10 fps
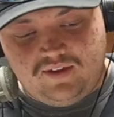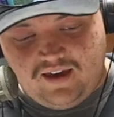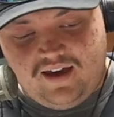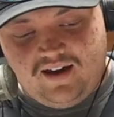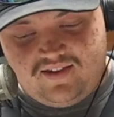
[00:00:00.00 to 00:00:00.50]

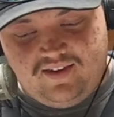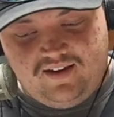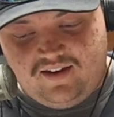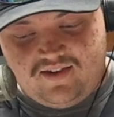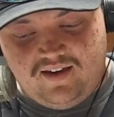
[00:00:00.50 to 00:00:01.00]
chaos,
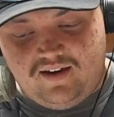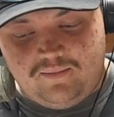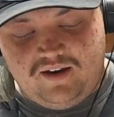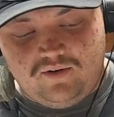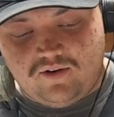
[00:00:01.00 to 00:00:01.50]
like I said. I
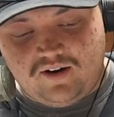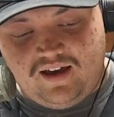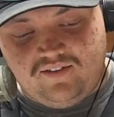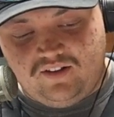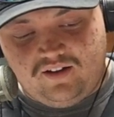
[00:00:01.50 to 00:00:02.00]
mean, you're going to
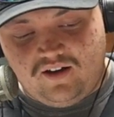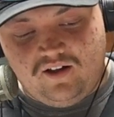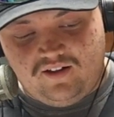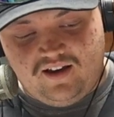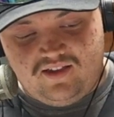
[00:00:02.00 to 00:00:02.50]
have
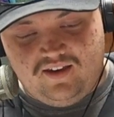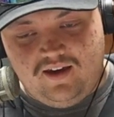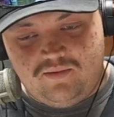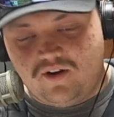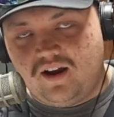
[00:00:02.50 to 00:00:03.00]
all kinds of
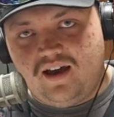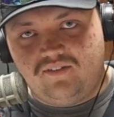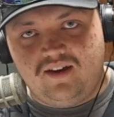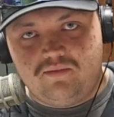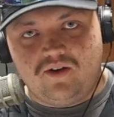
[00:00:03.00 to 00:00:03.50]
games. You're going to
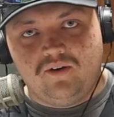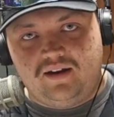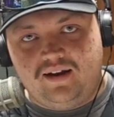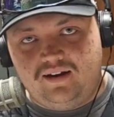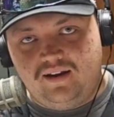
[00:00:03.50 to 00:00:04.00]
have games going
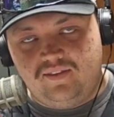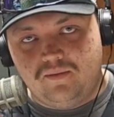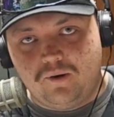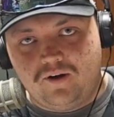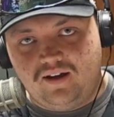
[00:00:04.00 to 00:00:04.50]
on at 8
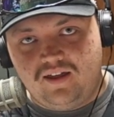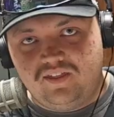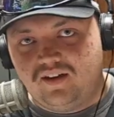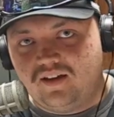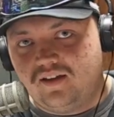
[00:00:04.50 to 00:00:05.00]
a.m, I
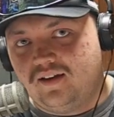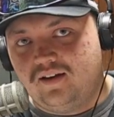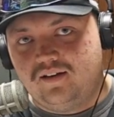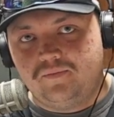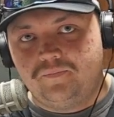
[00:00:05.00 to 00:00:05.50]
think,
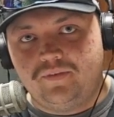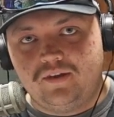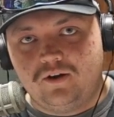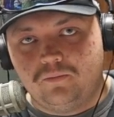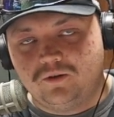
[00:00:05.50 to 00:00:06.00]
and
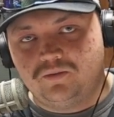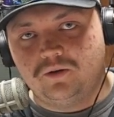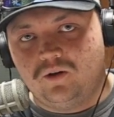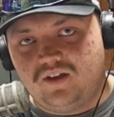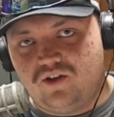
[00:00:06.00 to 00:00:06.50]

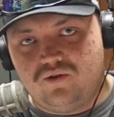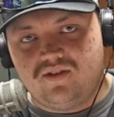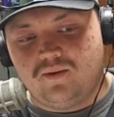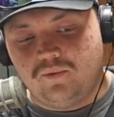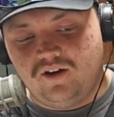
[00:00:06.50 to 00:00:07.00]
multiple
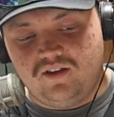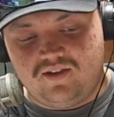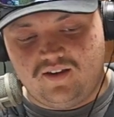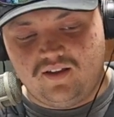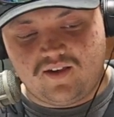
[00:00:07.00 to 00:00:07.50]
locations at
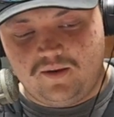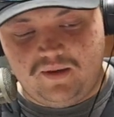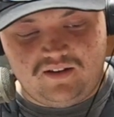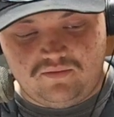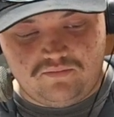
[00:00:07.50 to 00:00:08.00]
once, and it's going to
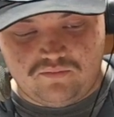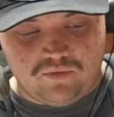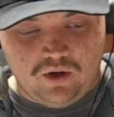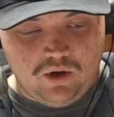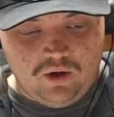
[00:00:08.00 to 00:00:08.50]

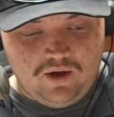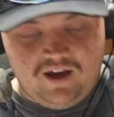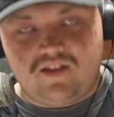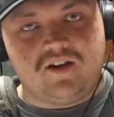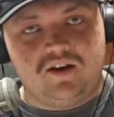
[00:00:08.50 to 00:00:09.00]

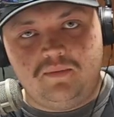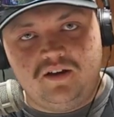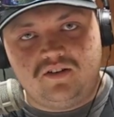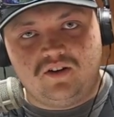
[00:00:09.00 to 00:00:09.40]
be a